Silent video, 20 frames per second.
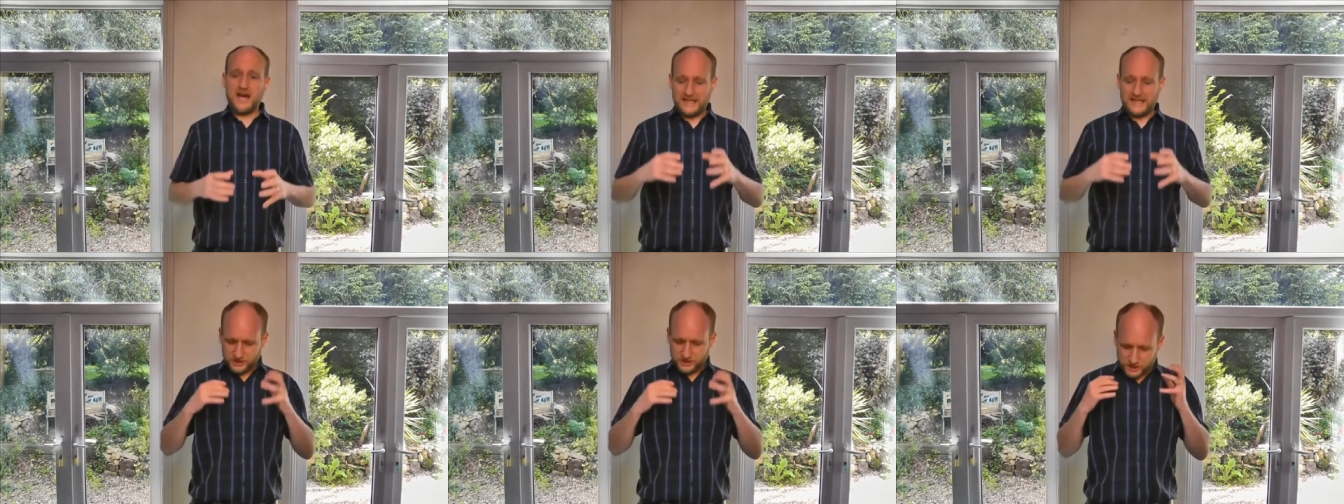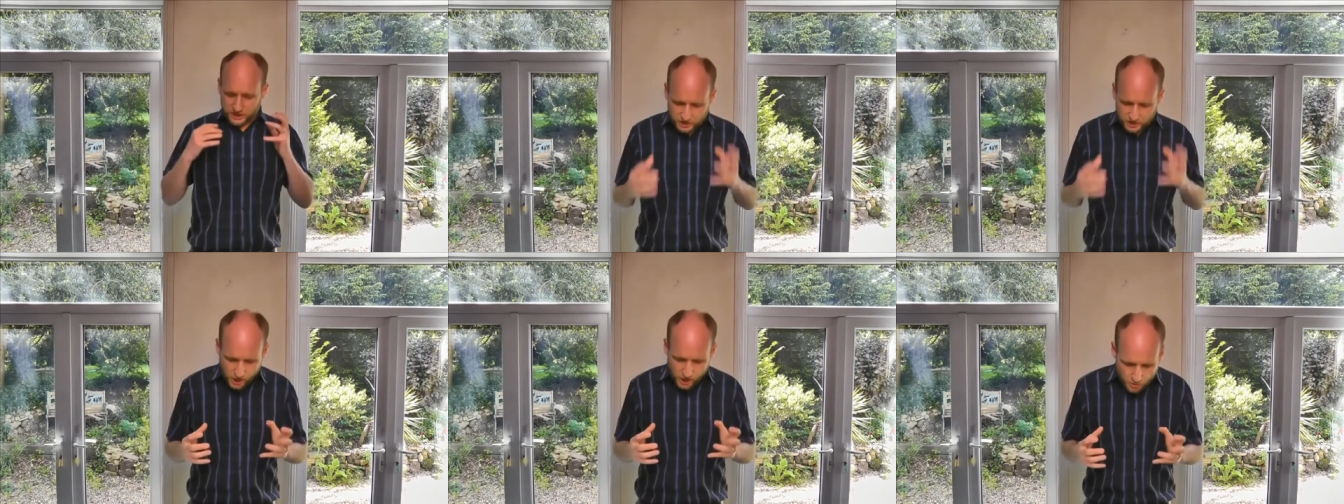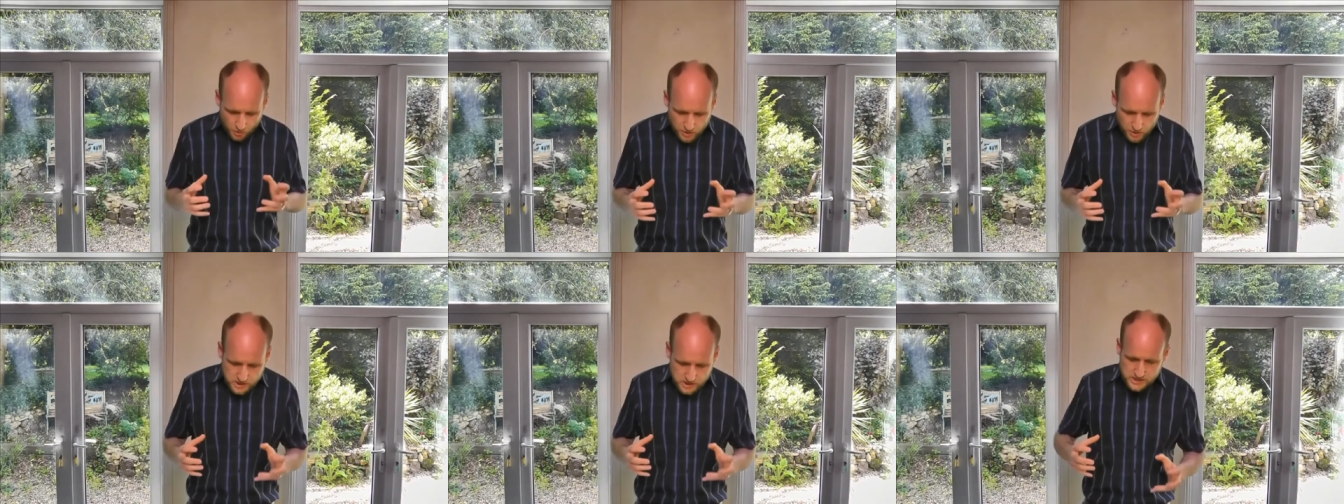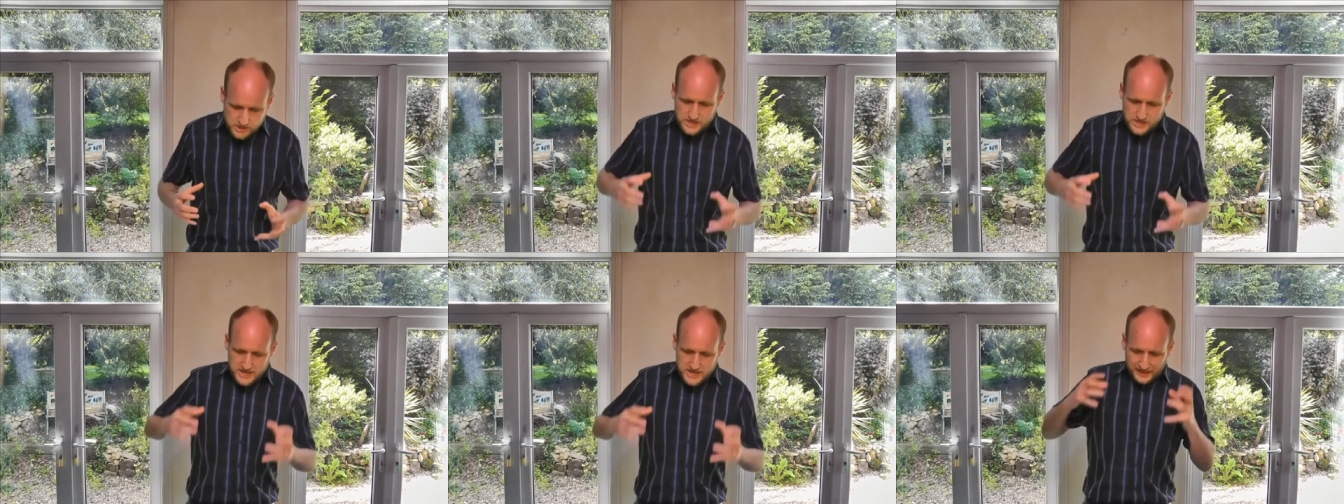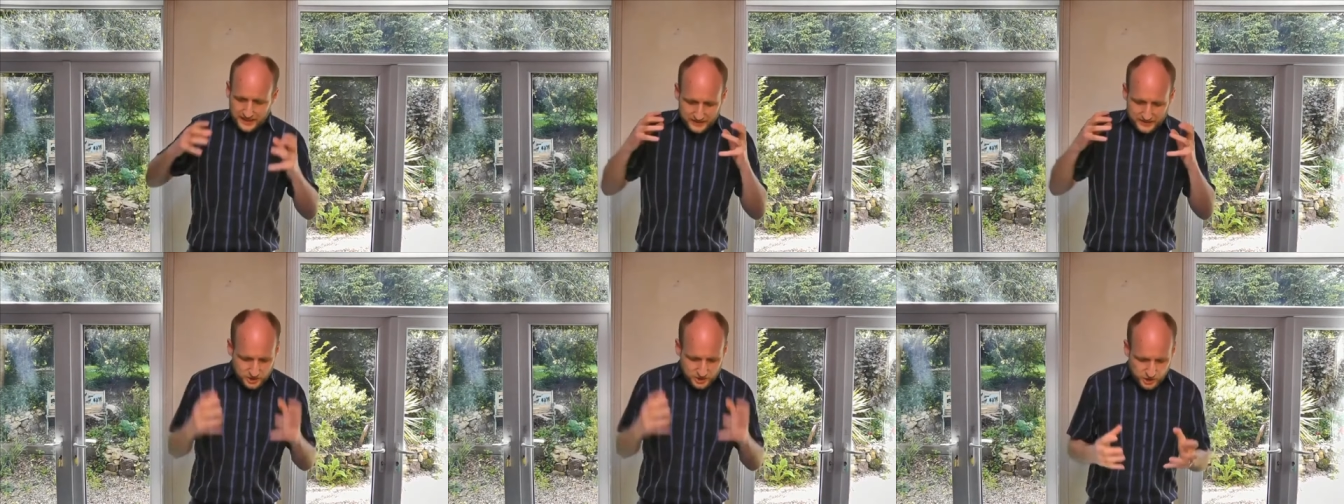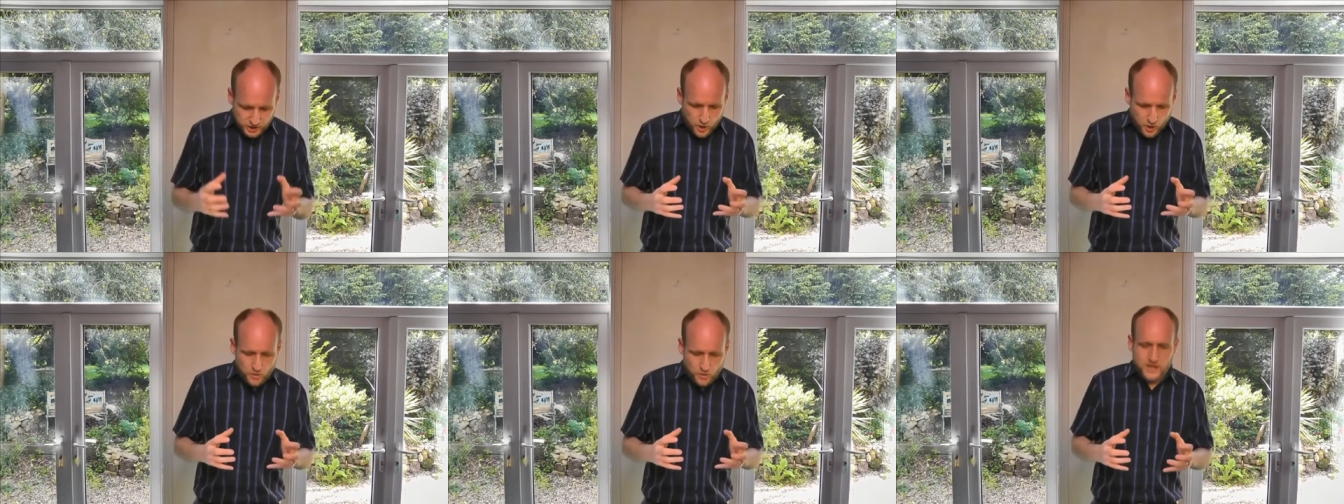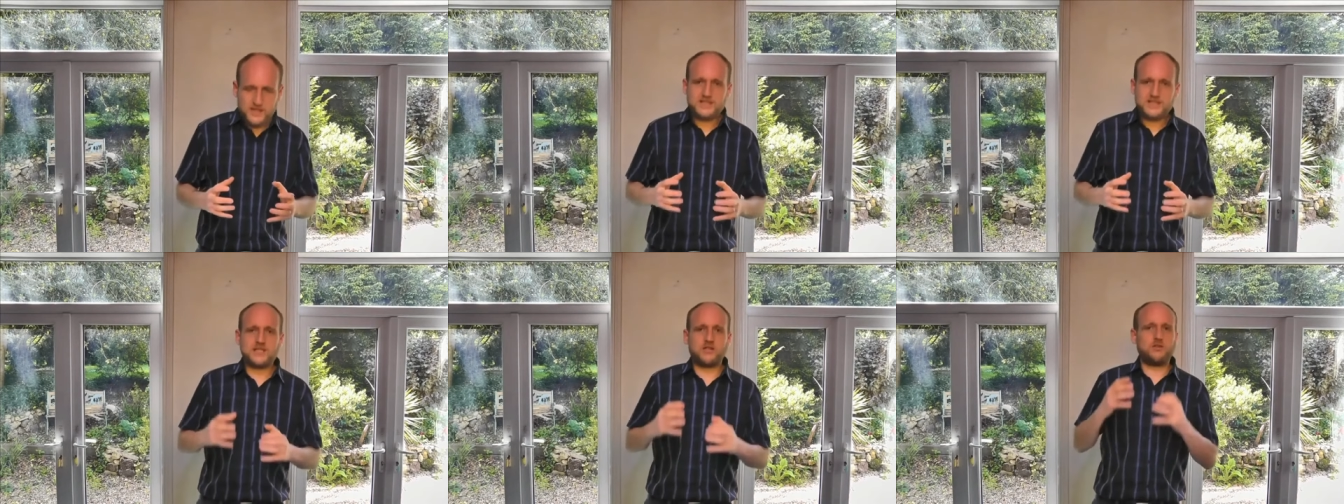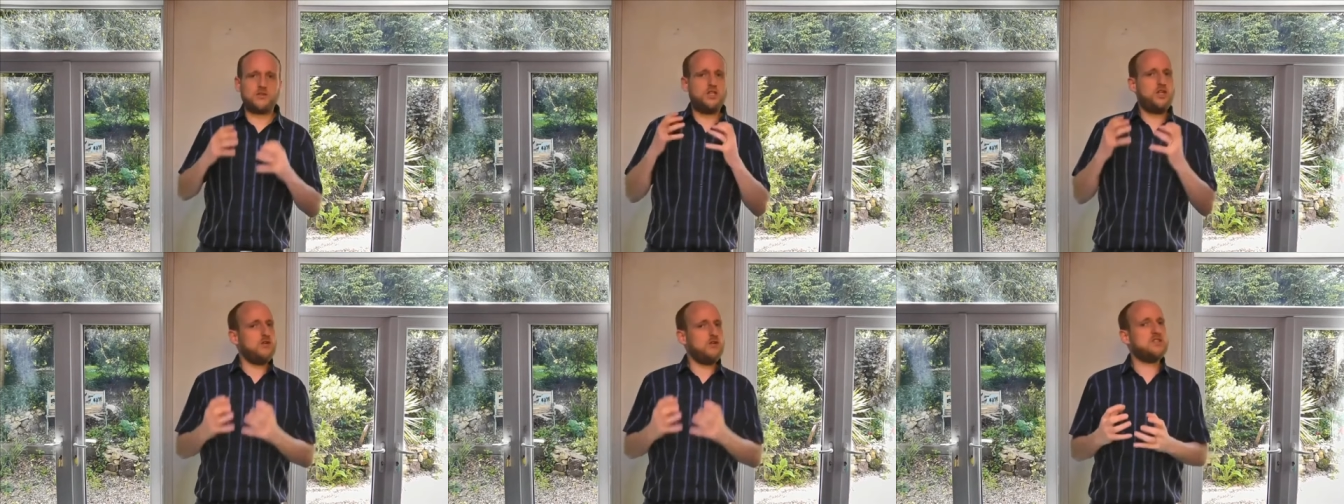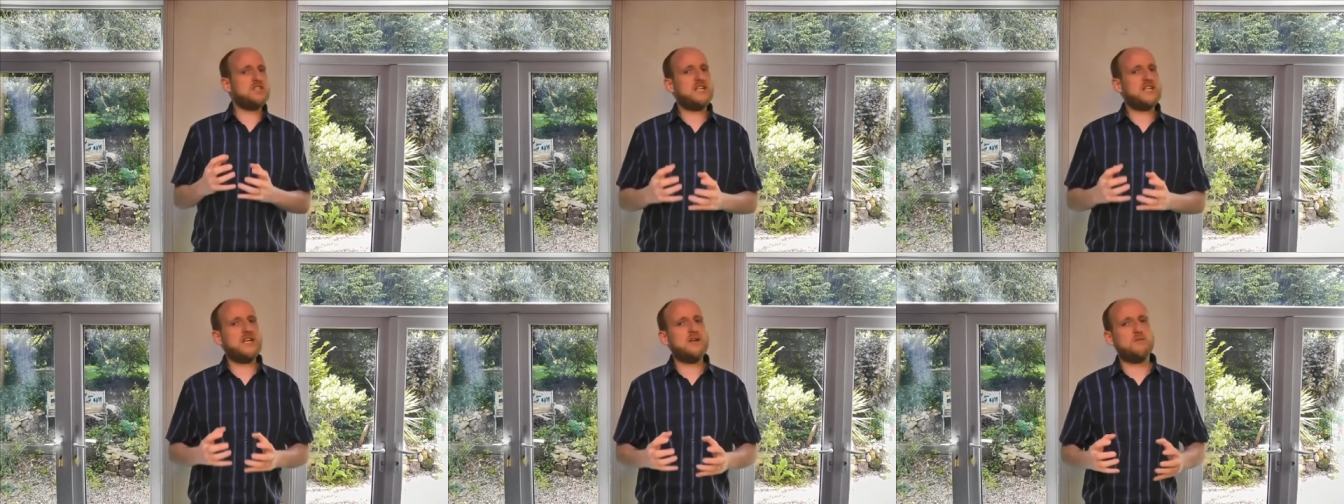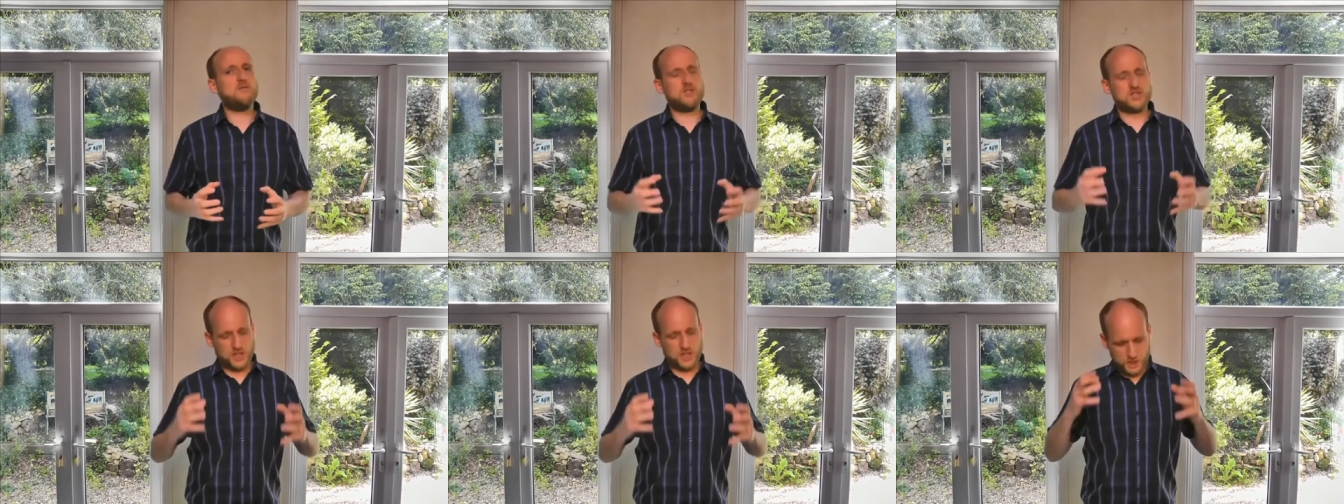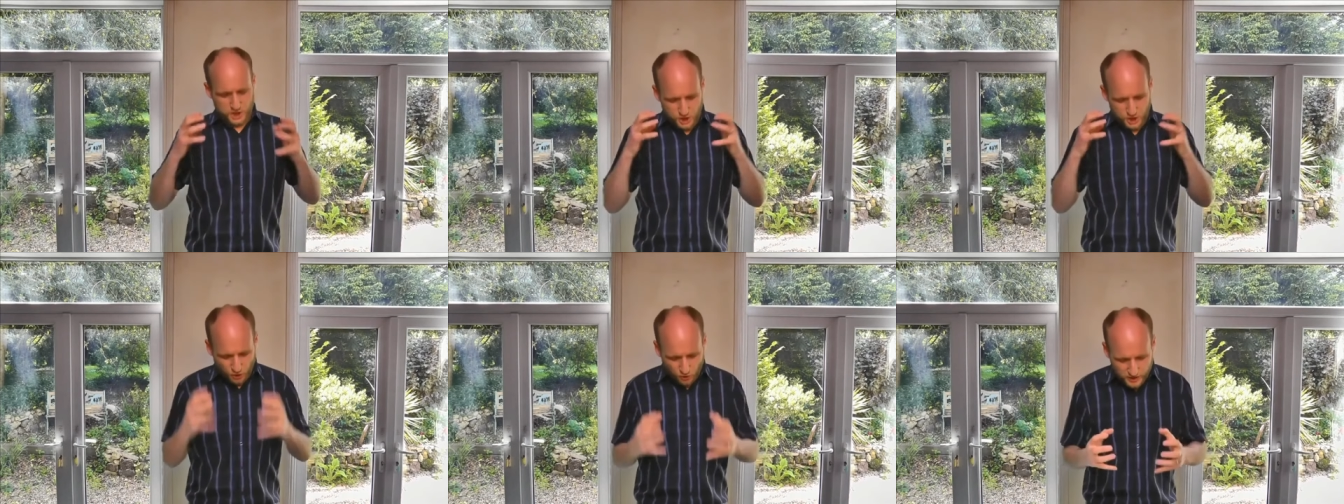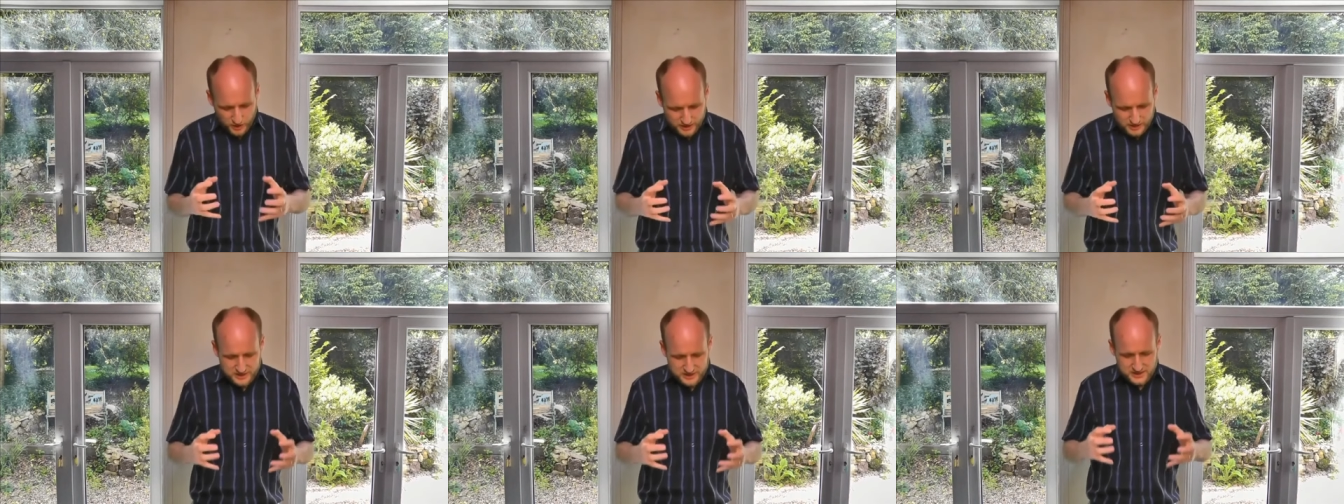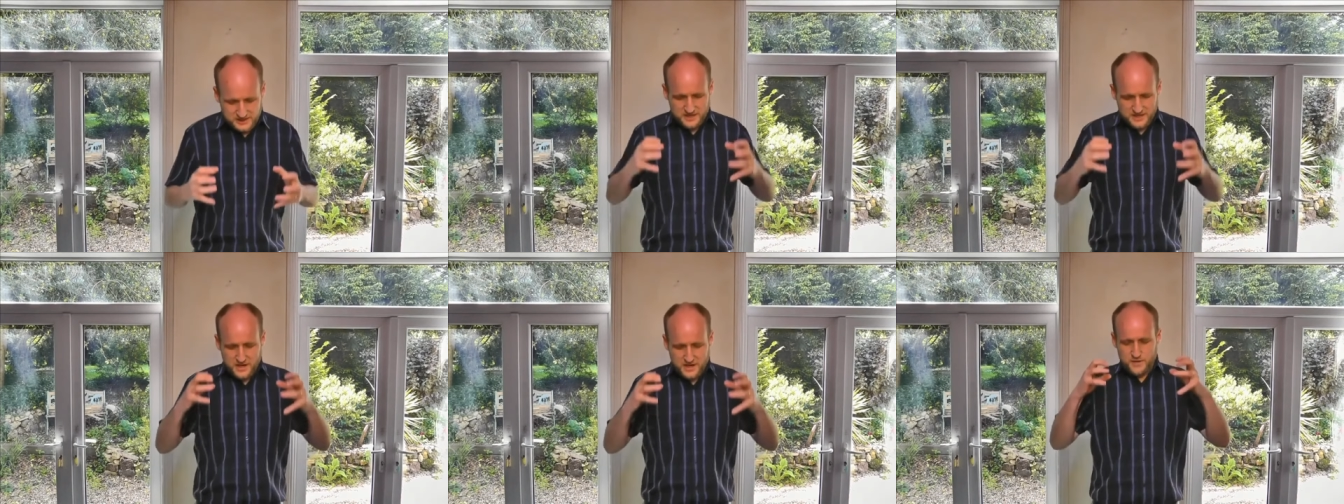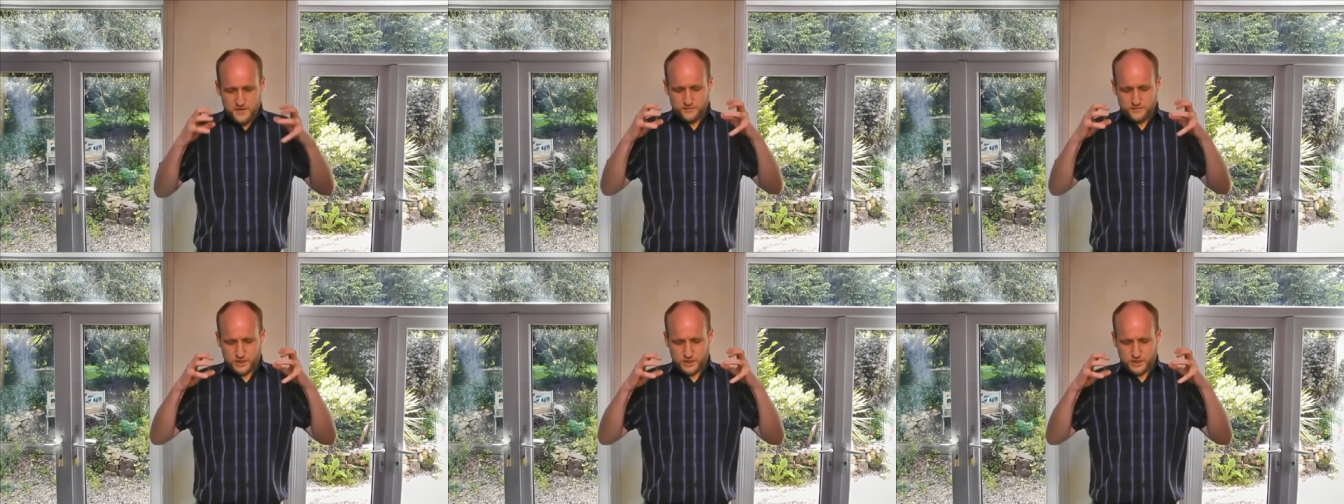and slower and slower until using it was a joyless,